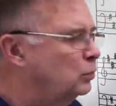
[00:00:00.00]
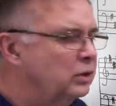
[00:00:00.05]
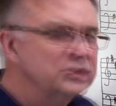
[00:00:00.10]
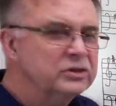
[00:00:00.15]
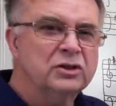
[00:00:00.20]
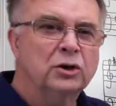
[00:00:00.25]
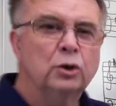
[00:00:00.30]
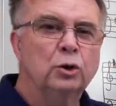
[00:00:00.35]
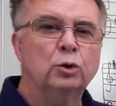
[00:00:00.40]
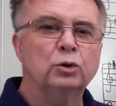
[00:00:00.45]

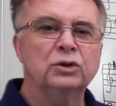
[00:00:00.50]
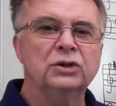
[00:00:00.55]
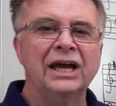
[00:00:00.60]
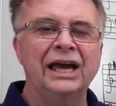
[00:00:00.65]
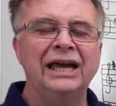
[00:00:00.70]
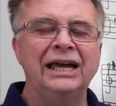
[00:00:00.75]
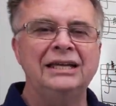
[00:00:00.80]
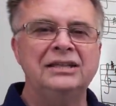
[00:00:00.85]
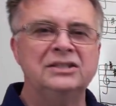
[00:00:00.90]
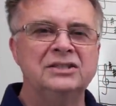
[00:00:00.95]
what's called
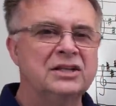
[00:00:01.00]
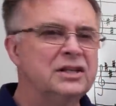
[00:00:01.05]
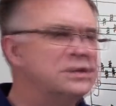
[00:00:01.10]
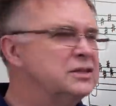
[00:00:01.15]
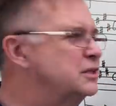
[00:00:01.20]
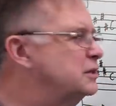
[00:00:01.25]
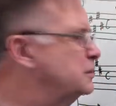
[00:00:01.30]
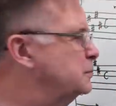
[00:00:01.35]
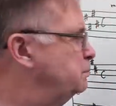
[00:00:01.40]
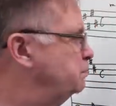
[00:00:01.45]
a
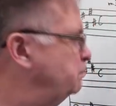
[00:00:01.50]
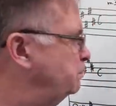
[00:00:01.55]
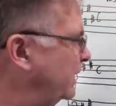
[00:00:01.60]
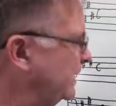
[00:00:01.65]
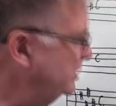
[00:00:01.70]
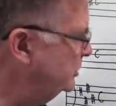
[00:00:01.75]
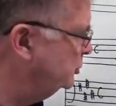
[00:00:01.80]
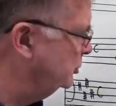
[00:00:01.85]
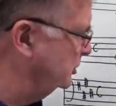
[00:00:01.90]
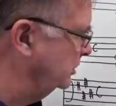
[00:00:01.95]

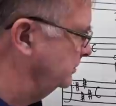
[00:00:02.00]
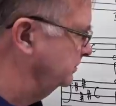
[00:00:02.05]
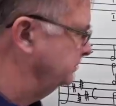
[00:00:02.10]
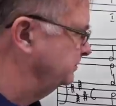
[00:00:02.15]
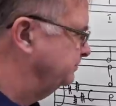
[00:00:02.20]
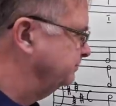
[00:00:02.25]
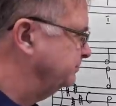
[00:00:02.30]
suspension.